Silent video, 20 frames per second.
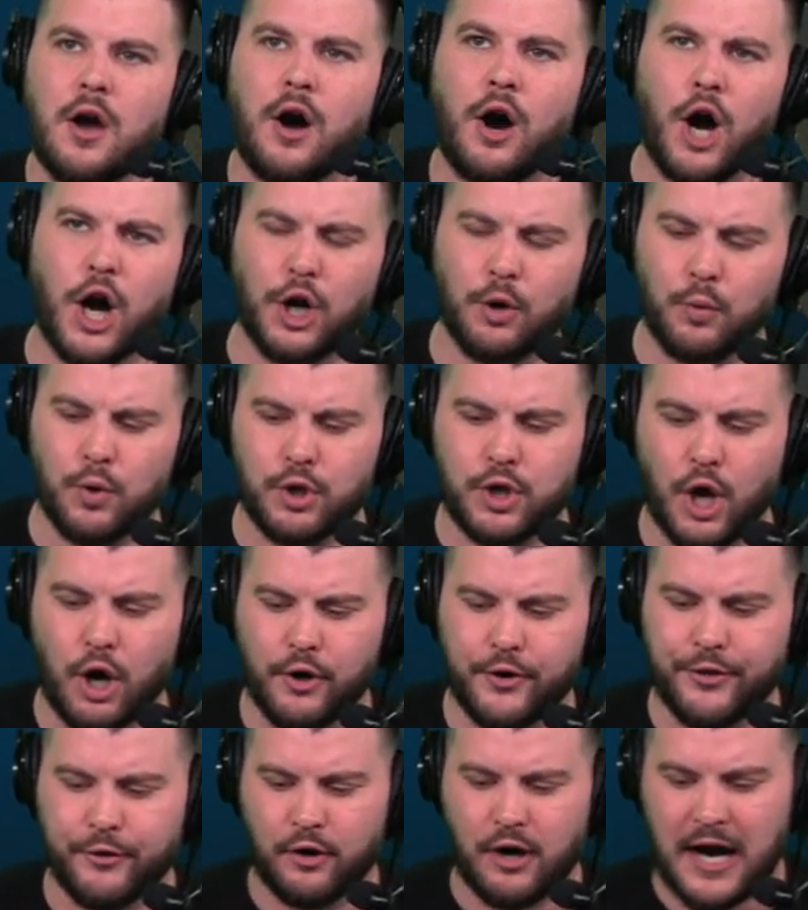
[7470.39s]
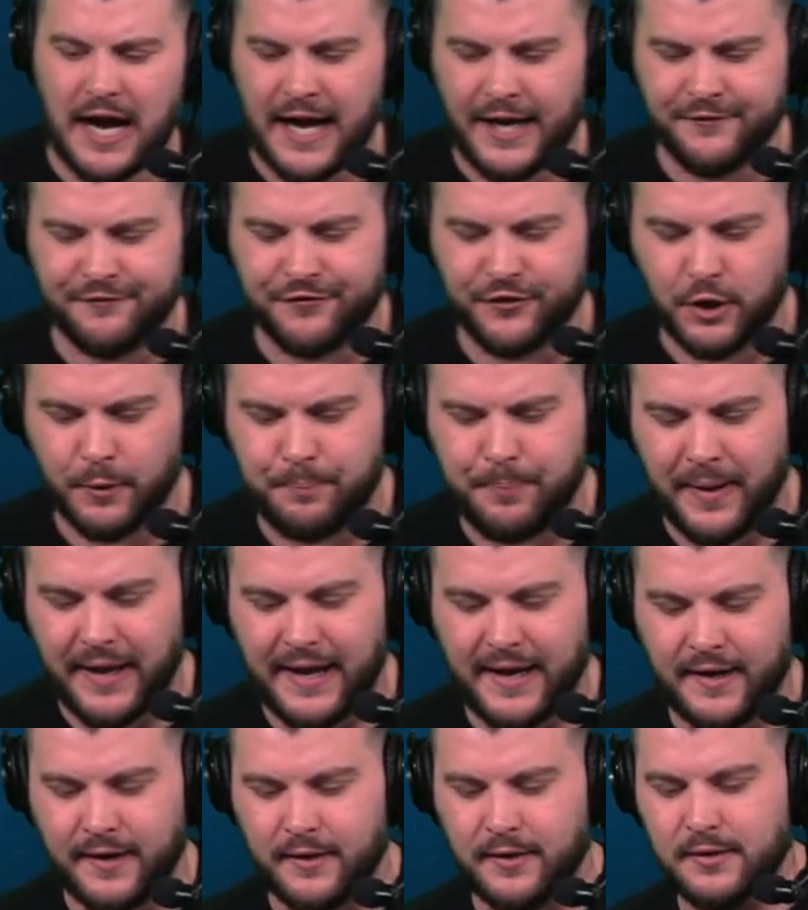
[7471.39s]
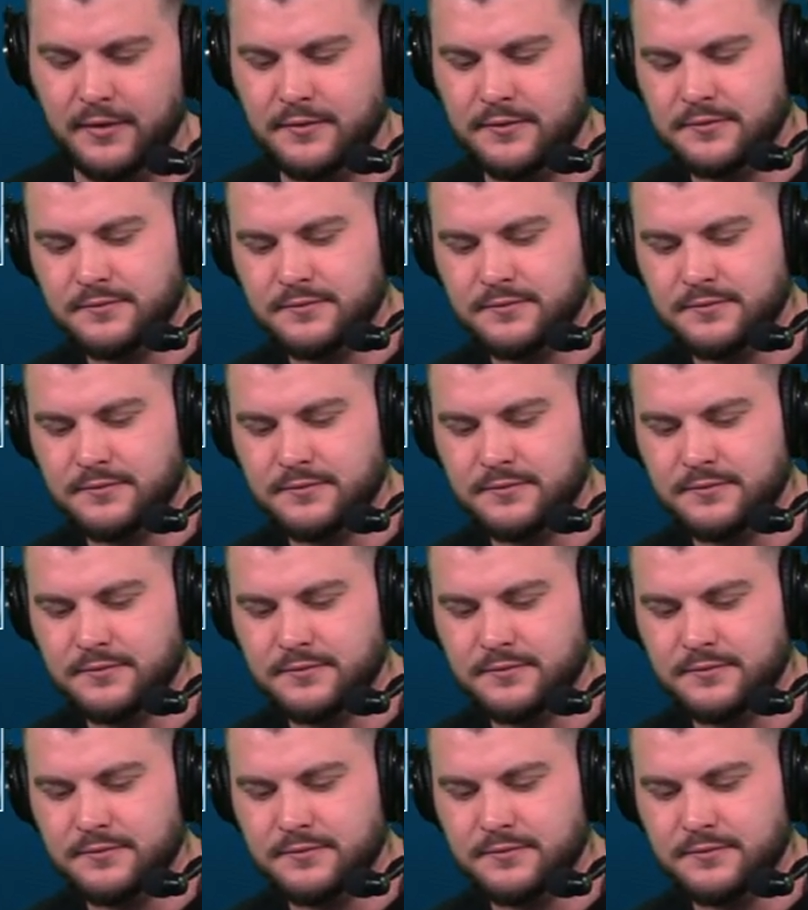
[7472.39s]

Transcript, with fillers: Hart will go to the line for a pair.